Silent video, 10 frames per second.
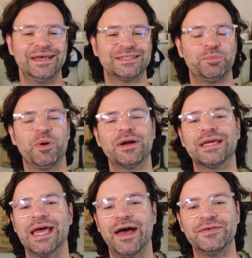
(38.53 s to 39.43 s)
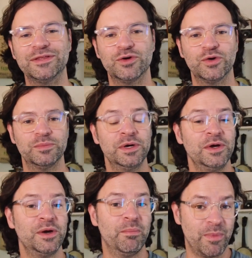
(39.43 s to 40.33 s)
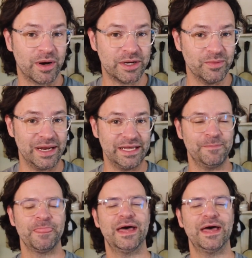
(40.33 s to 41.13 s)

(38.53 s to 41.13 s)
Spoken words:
That's a part of having the home market ready.